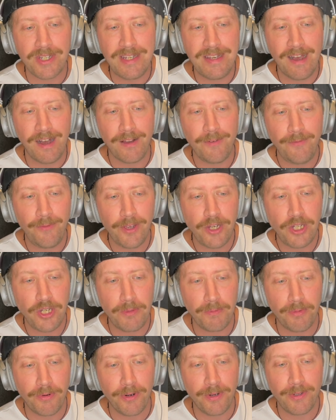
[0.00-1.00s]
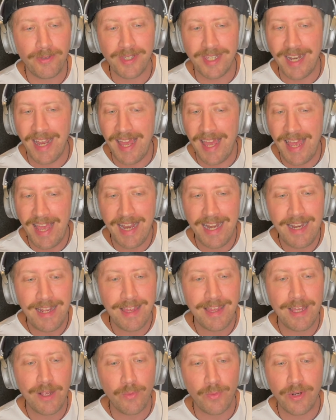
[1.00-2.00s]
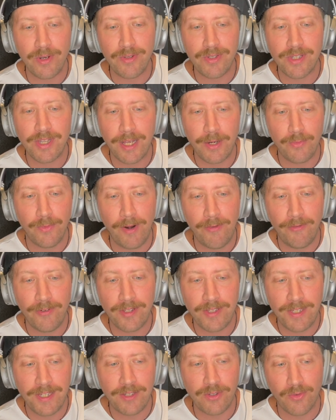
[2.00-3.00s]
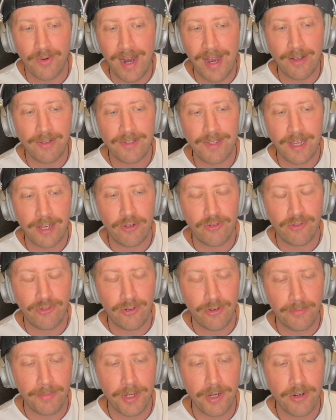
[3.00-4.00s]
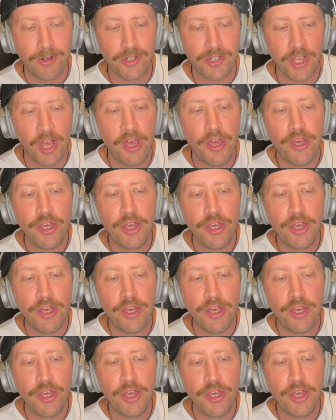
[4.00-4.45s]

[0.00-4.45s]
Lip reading: nonfiction prose, and anything where you cite references or outside contributors,